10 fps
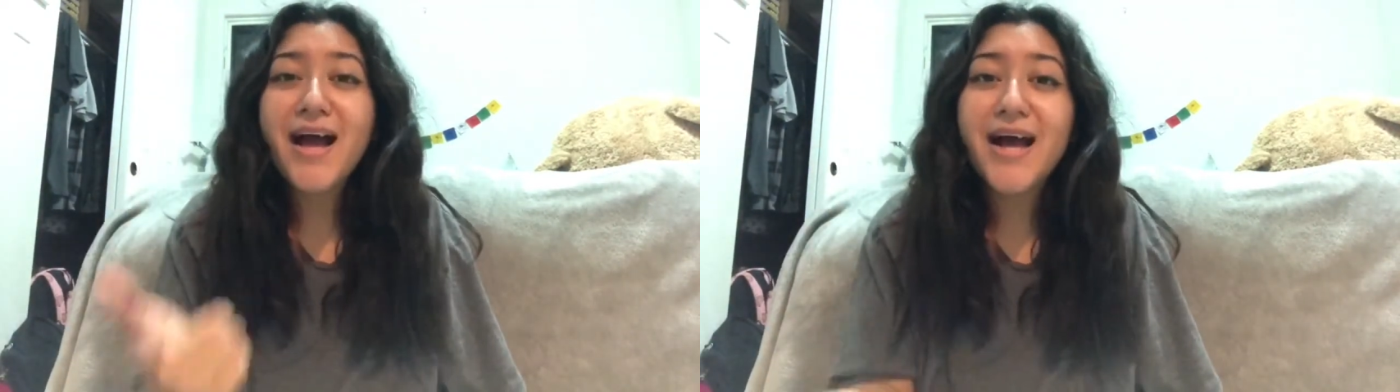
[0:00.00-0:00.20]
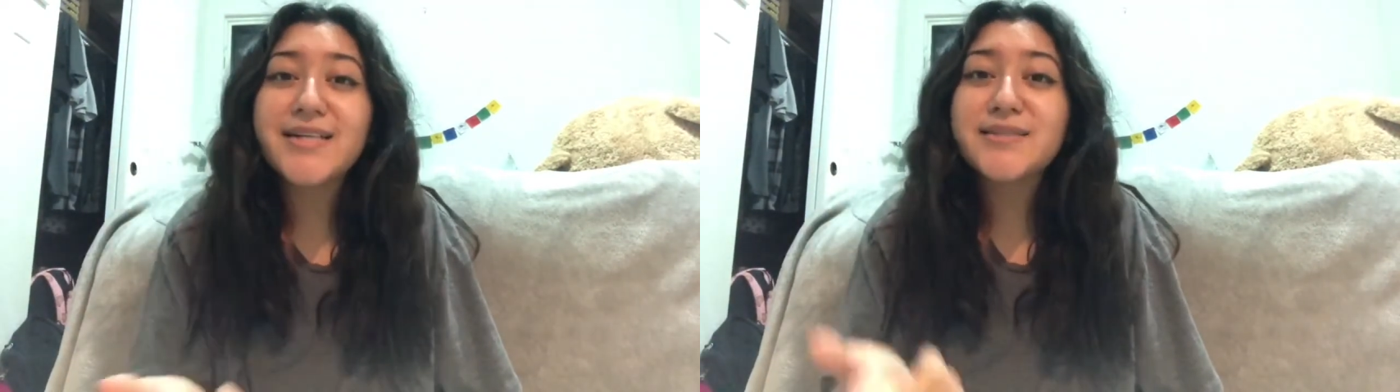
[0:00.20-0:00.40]

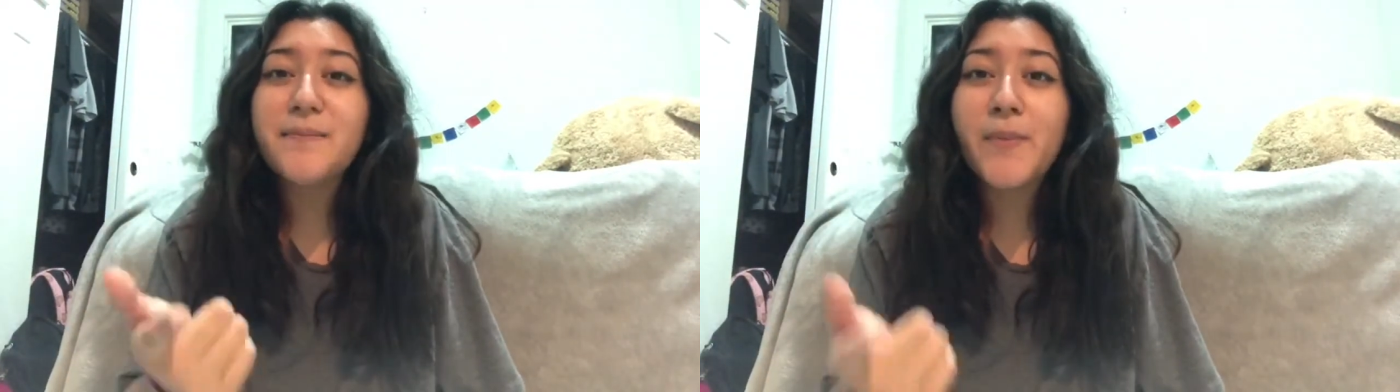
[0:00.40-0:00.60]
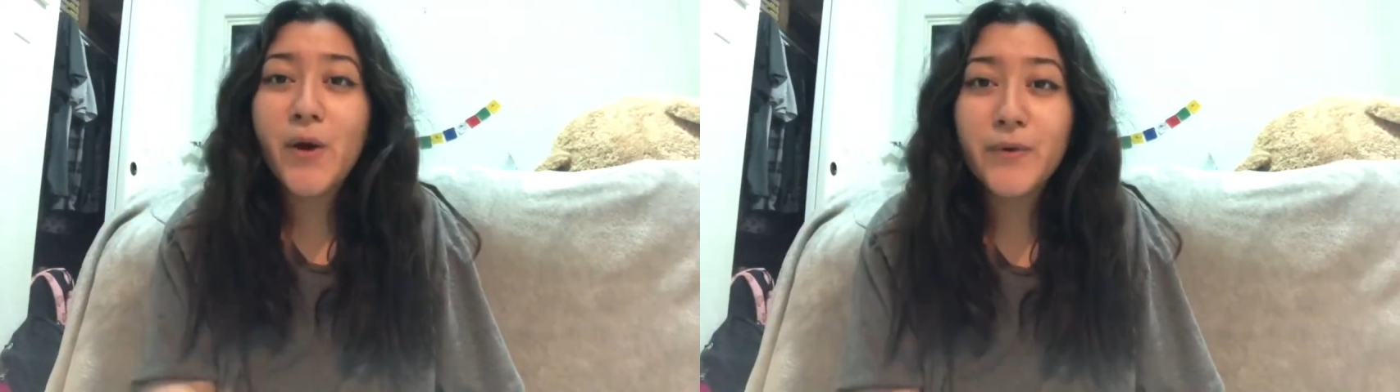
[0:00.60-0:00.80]
ass
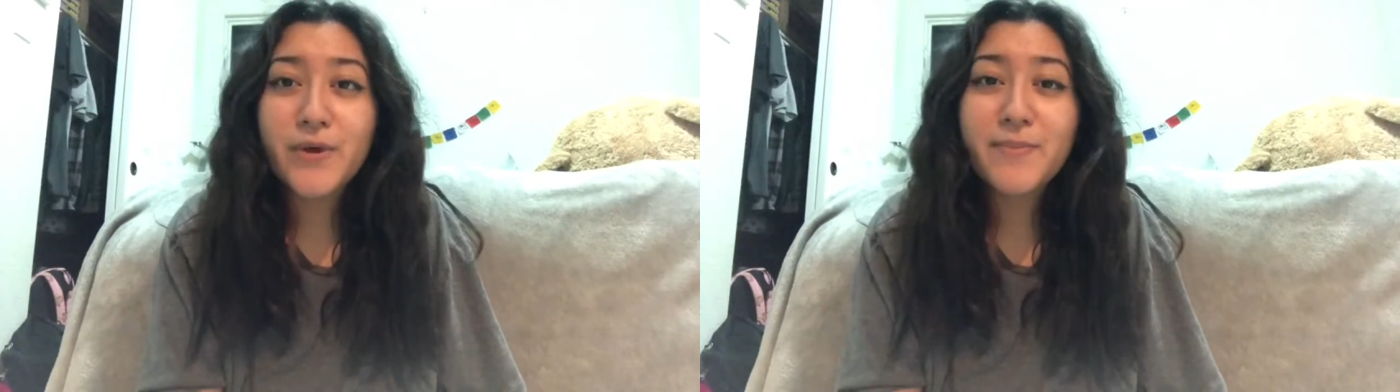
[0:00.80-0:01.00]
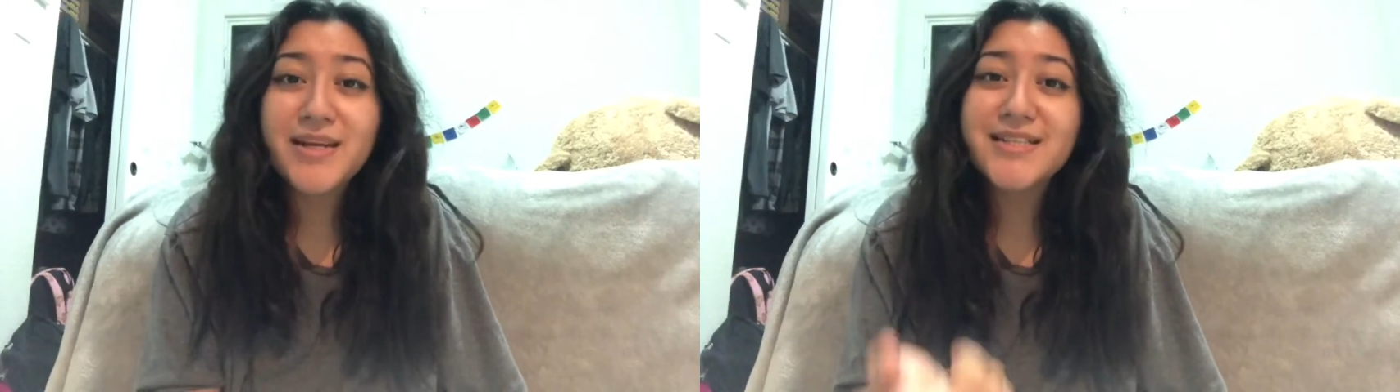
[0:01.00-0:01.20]
bong
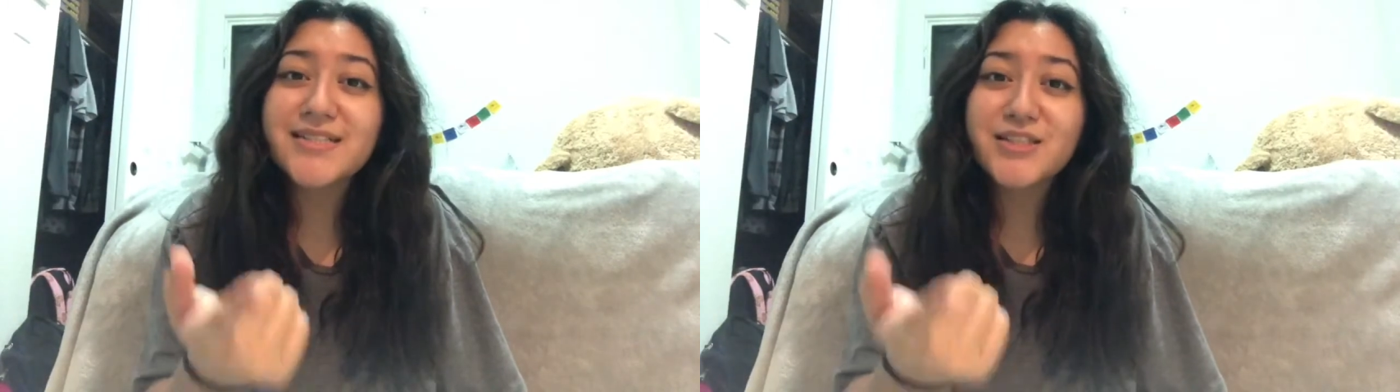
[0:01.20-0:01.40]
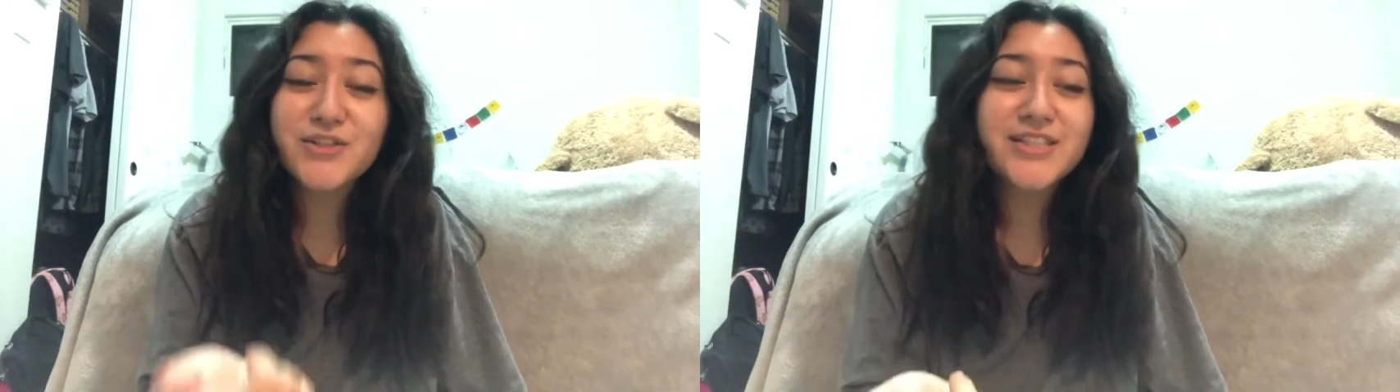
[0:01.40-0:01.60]
rip and I
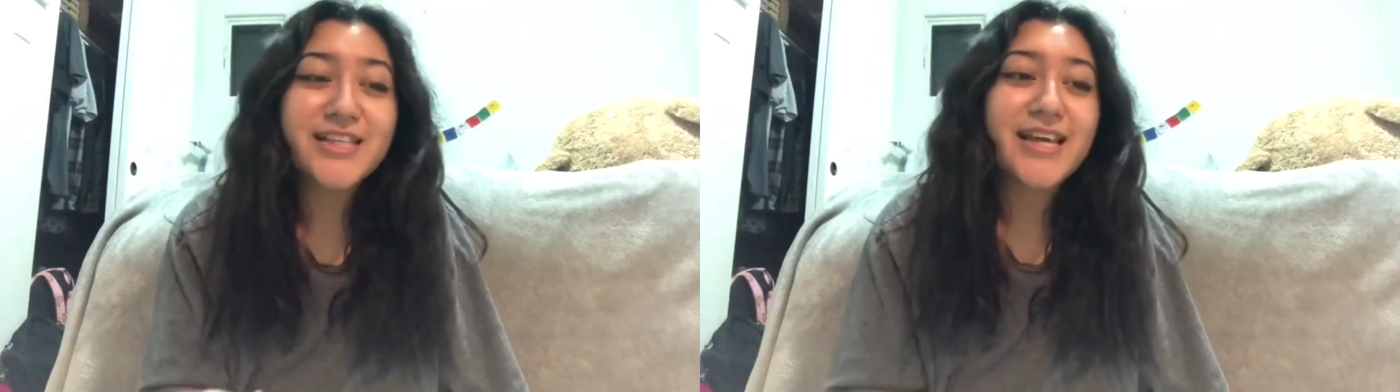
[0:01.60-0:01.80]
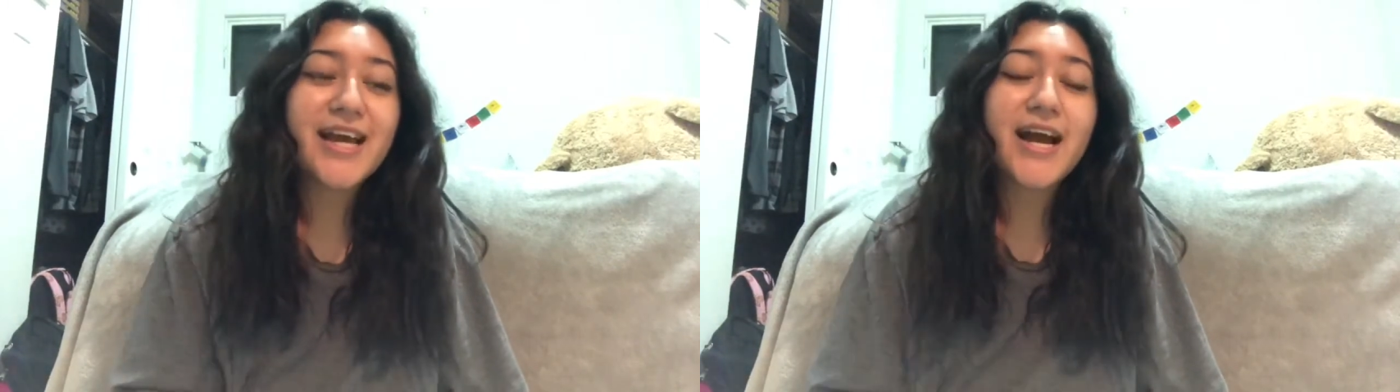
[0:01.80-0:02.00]
still
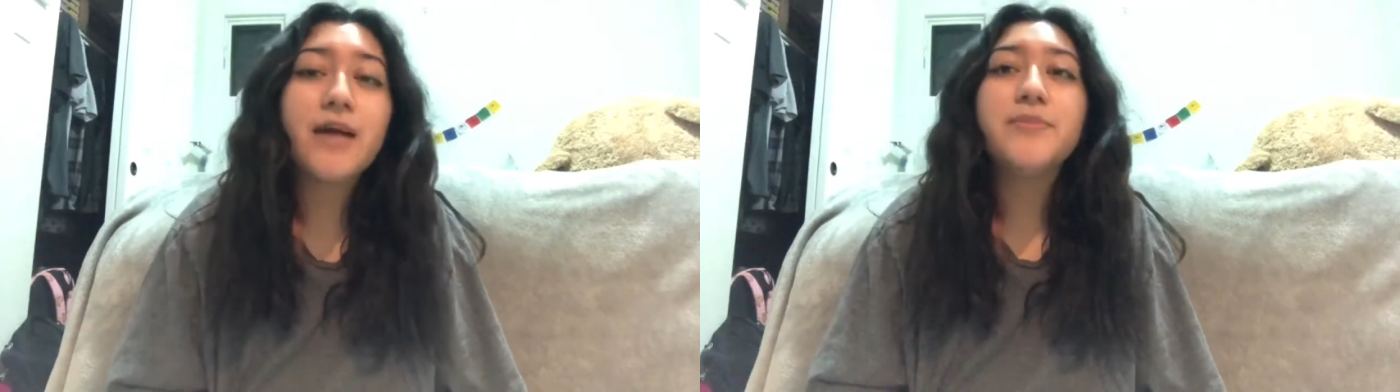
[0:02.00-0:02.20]
didn't get high,